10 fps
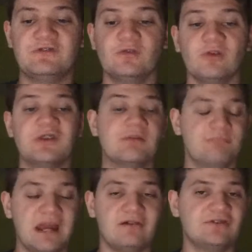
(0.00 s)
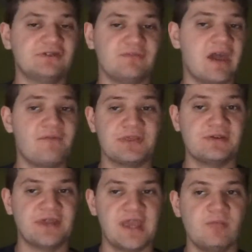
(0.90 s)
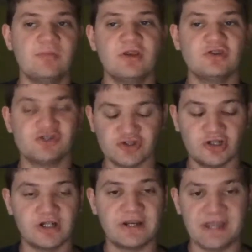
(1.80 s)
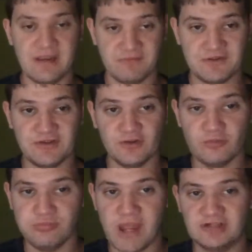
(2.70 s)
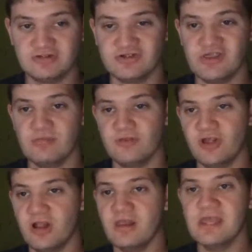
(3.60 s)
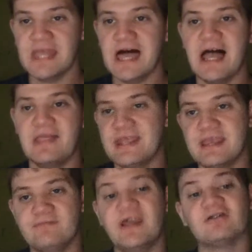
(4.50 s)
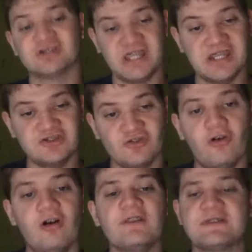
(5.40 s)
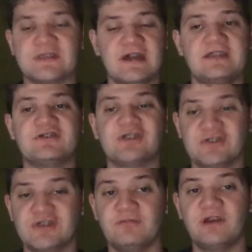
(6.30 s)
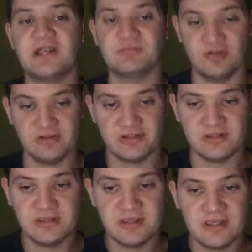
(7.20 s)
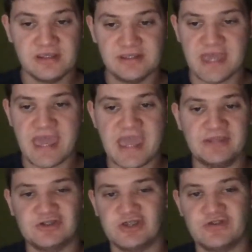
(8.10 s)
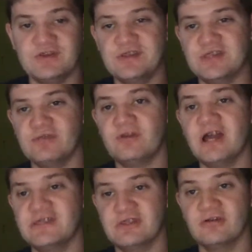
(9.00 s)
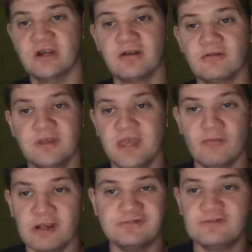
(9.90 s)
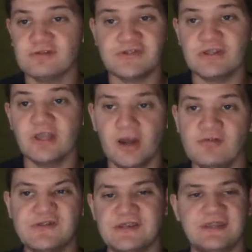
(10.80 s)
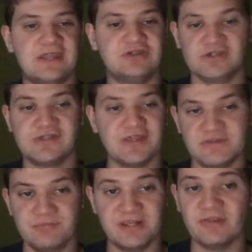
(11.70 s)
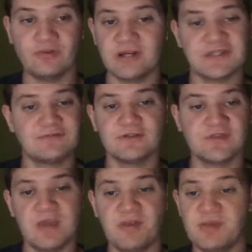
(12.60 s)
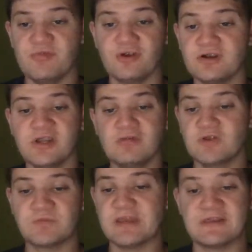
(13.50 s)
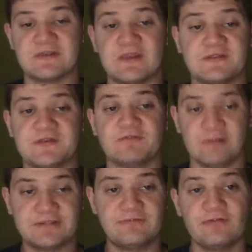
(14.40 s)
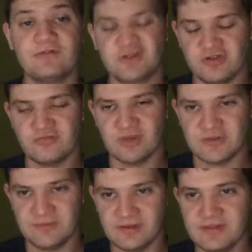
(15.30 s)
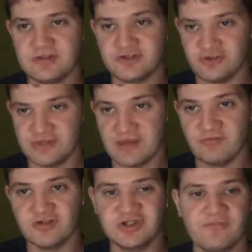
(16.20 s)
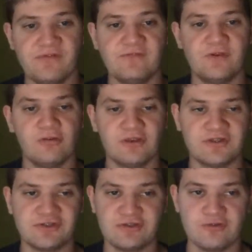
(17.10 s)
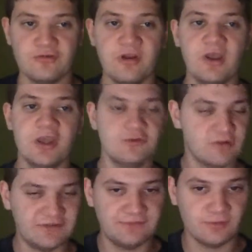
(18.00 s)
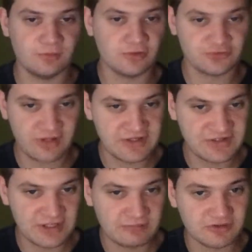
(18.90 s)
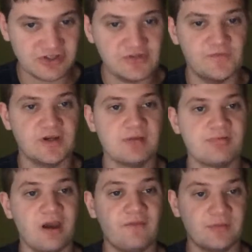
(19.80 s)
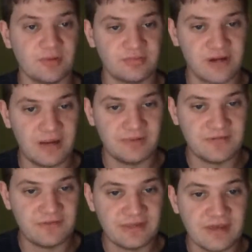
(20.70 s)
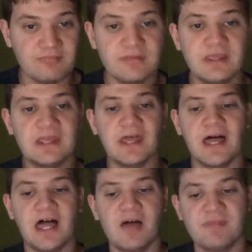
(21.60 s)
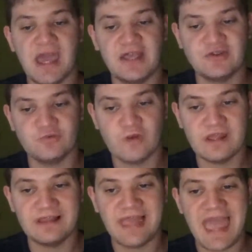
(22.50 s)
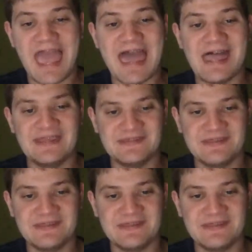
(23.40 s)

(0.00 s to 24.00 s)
was embarrassed of having their name scarred on every single entrance of the mall, they have now changed all the signs to Sunrise Mall, and it's just the Sunrise logo. Westfield still owns it. It just doesn't bear the Westfield name anymore, which makes sense. Westfield should definitely shift their focus to Westfield World Trade Center, which is a very profitable property for them, as well as